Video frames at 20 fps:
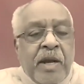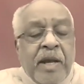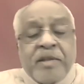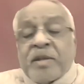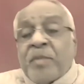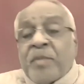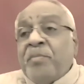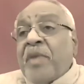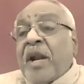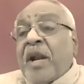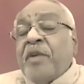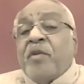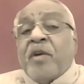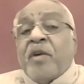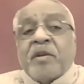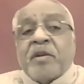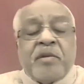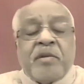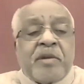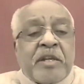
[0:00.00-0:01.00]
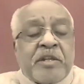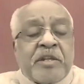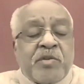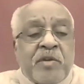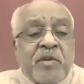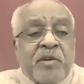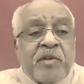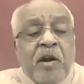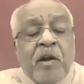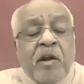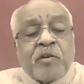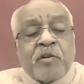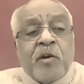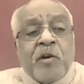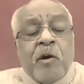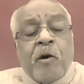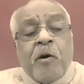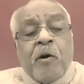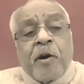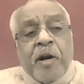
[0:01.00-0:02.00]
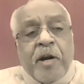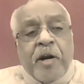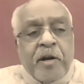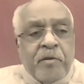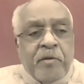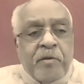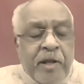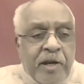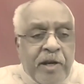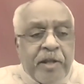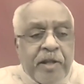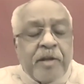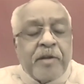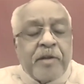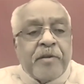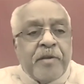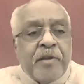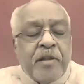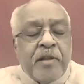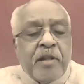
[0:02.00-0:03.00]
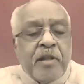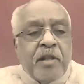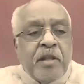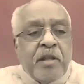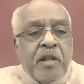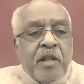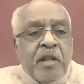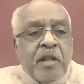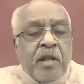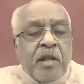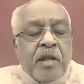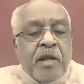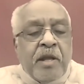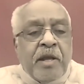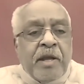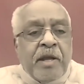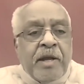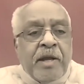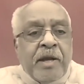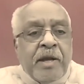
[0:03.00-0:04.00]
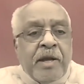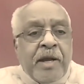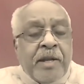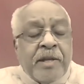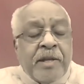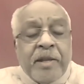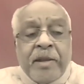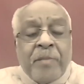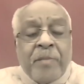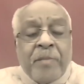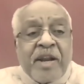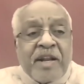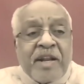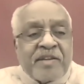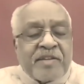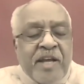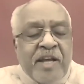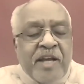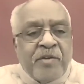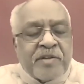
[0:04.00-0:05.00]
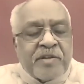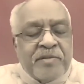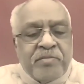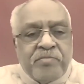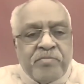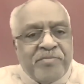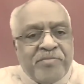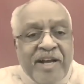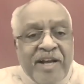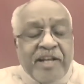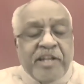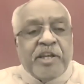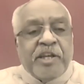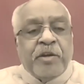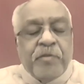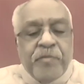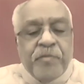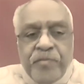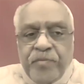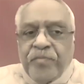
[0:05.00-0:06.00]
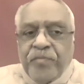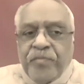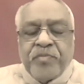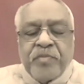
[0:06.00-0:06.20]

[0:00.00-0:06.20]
And some blood work test was also ordered earlier. And the MRI scan was negative.